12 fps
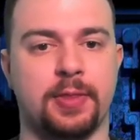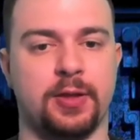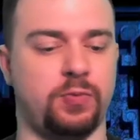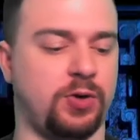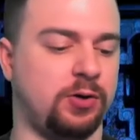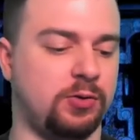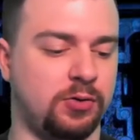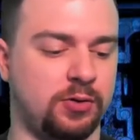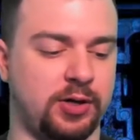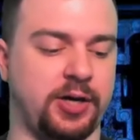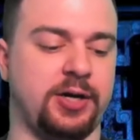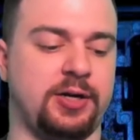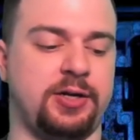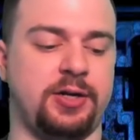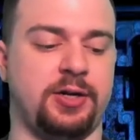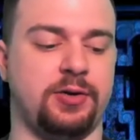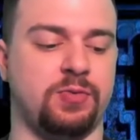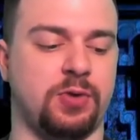Well, I
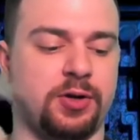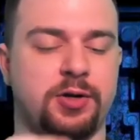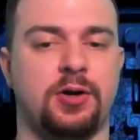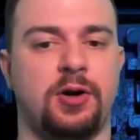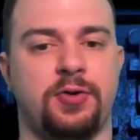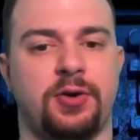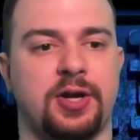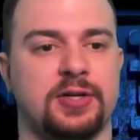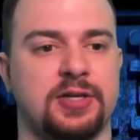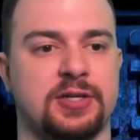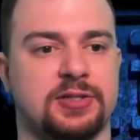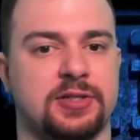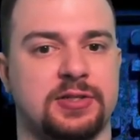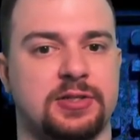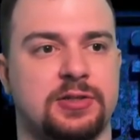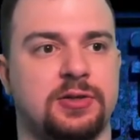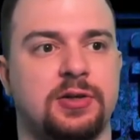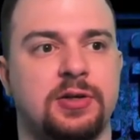can run it on the
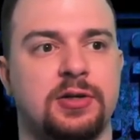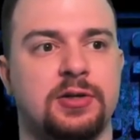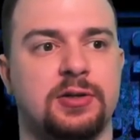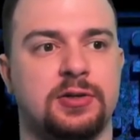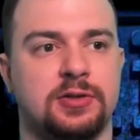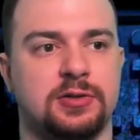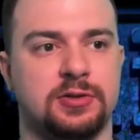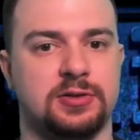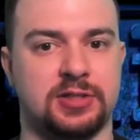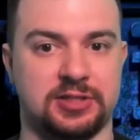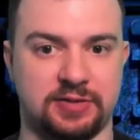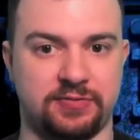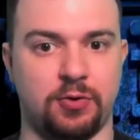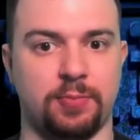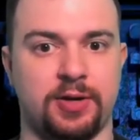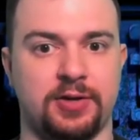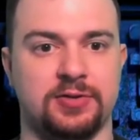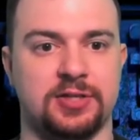x86
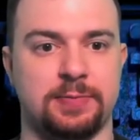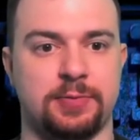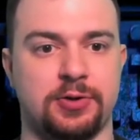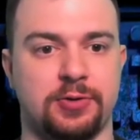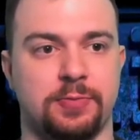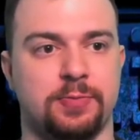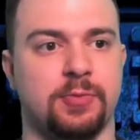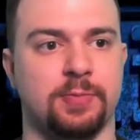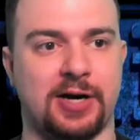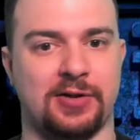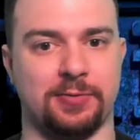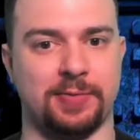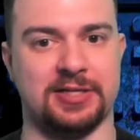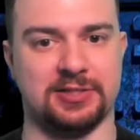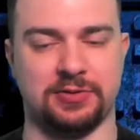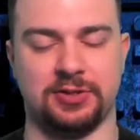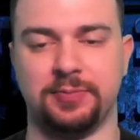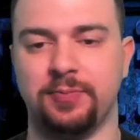64-bit CPU compiler,
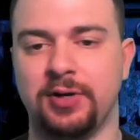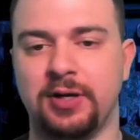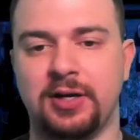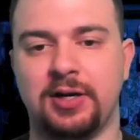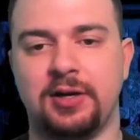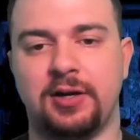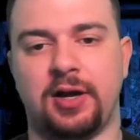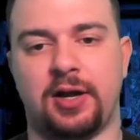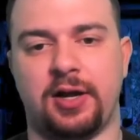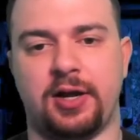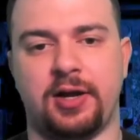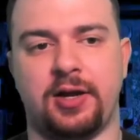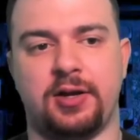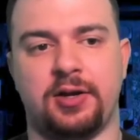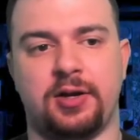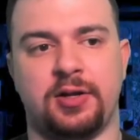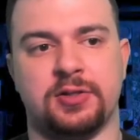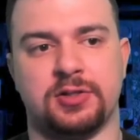basically. And
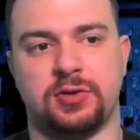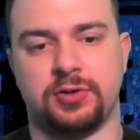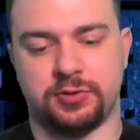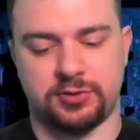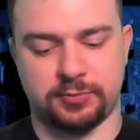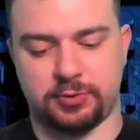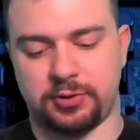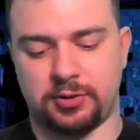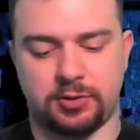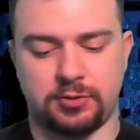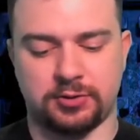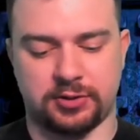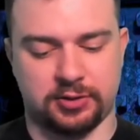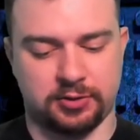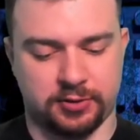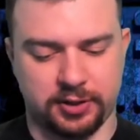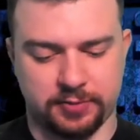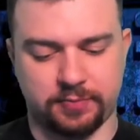it's going to assemble it all. It's like,
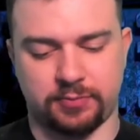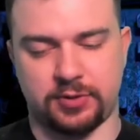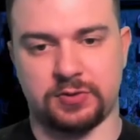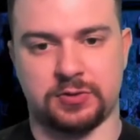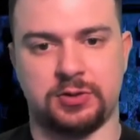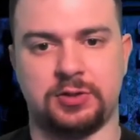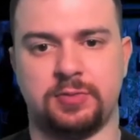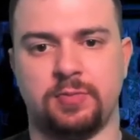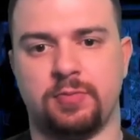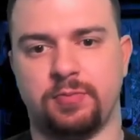okay, this is good.